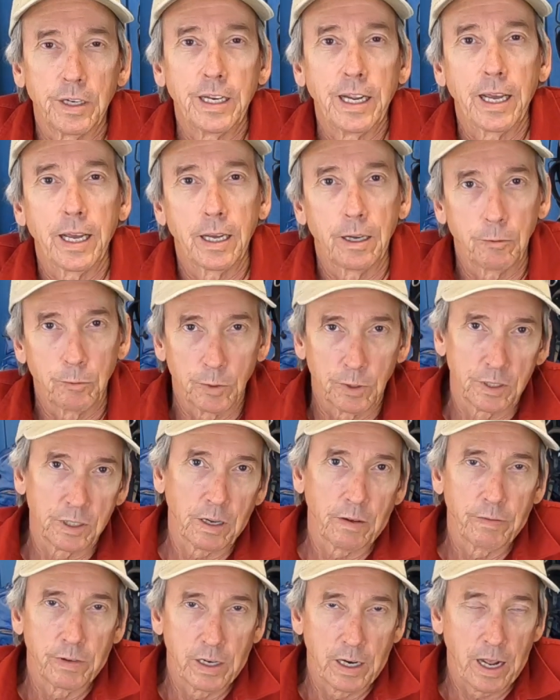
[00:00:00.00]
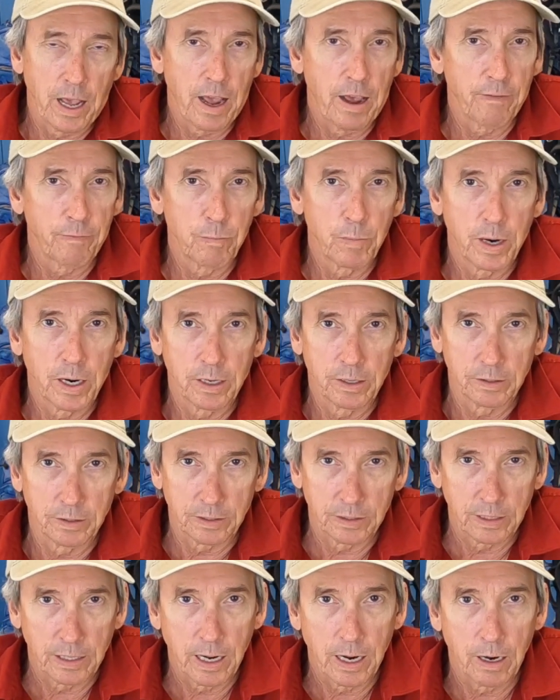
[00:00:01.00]
the day was 7.5
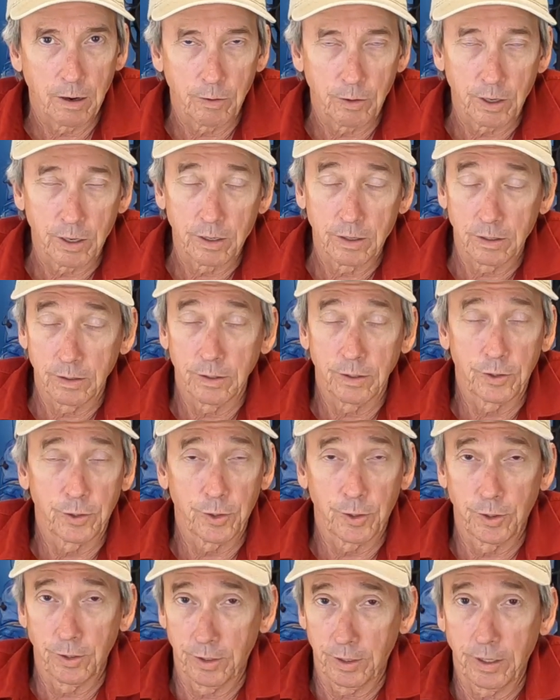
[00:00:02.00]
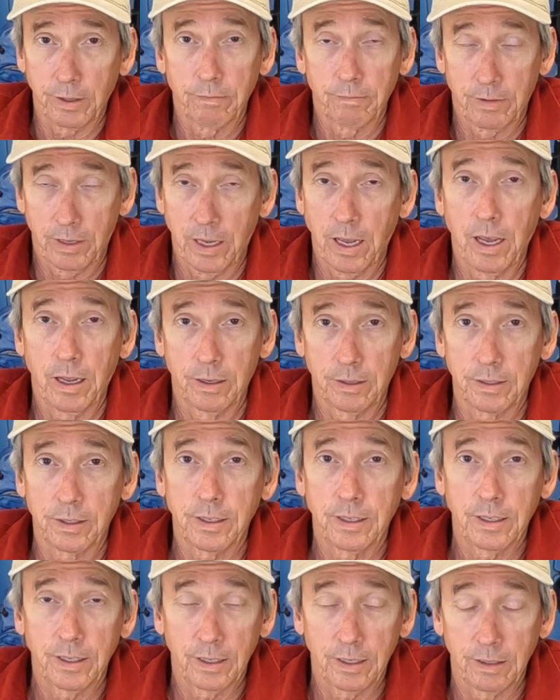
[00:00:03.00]
miles an hour. I surely can
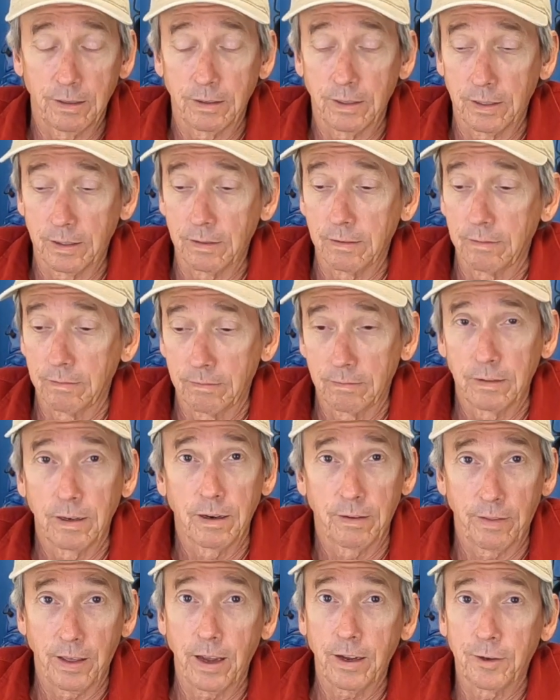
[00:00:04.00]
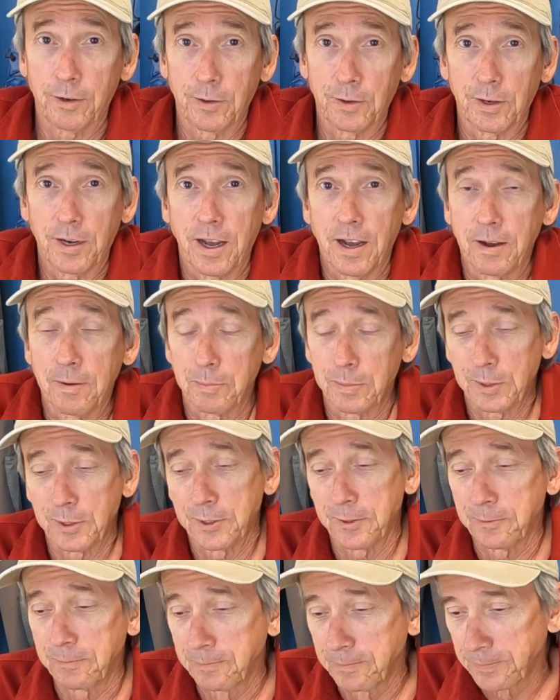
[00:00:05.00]
see how that could
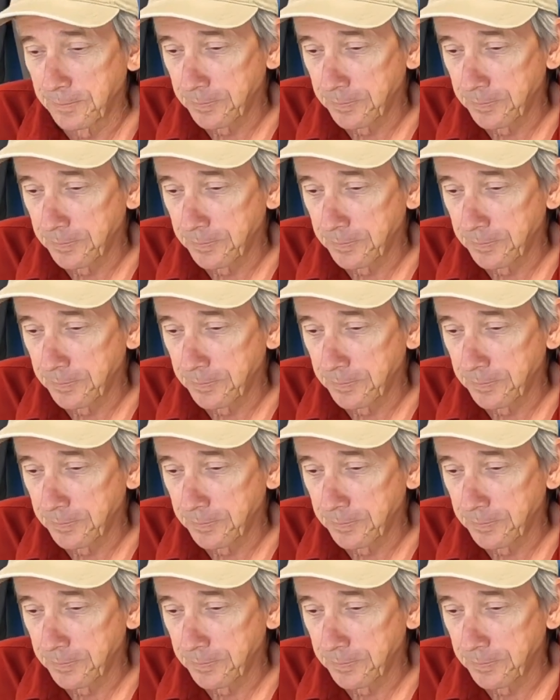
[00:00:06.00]
happen.